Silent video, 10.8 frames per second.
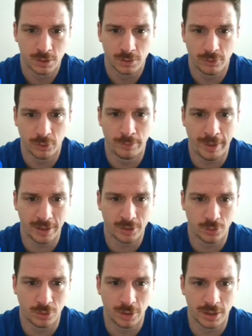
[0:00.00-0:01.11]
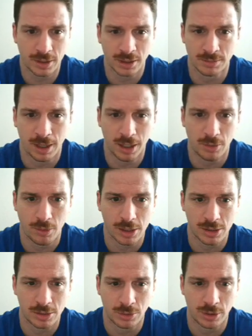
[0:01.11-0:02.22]
for a backdoor is because Malawach
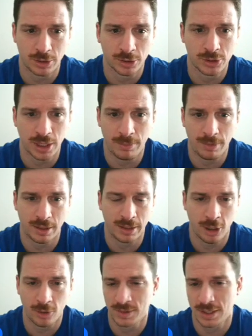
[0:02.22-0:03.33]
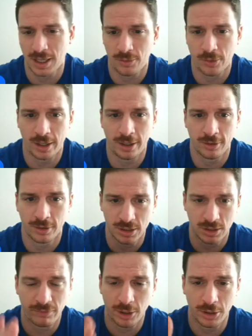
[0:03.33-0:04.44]
is doing a good job being a help side right here. This is
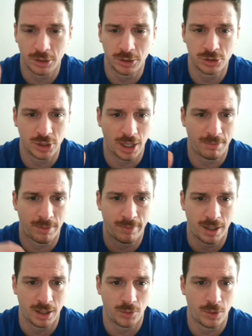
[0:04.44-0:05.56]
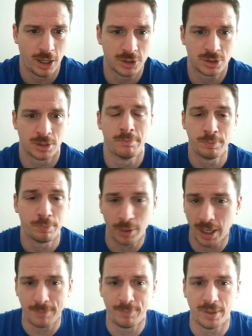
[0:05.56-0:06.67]
a very good job by Malawach to
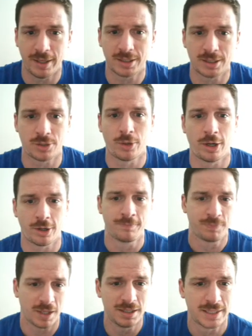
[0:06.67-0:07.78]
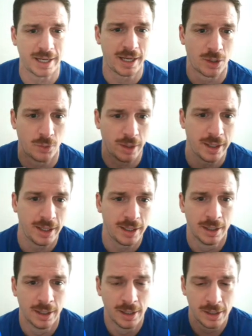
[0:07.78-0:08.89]
play big to where he's taking away
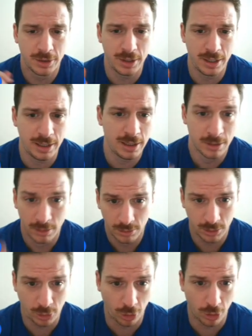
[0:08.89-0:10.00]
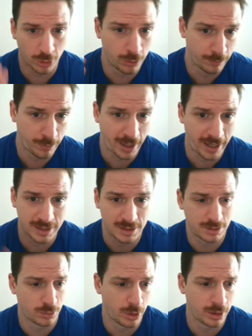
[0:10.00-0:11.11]
the curl pass
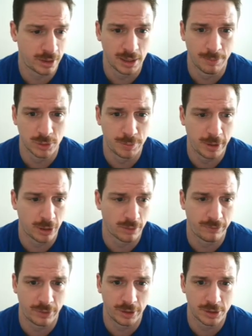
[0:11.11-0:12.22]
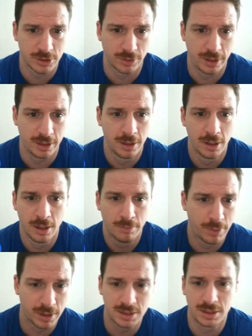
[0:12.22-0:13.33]
to where Knipple's beat on the flare screen,
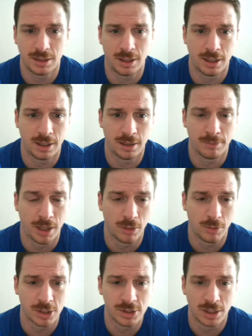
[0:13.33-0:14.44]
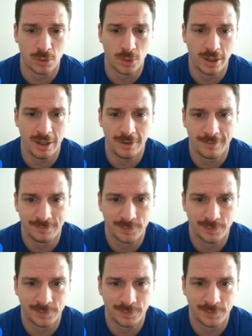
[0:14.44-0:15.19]
but see, Malawach is in the way.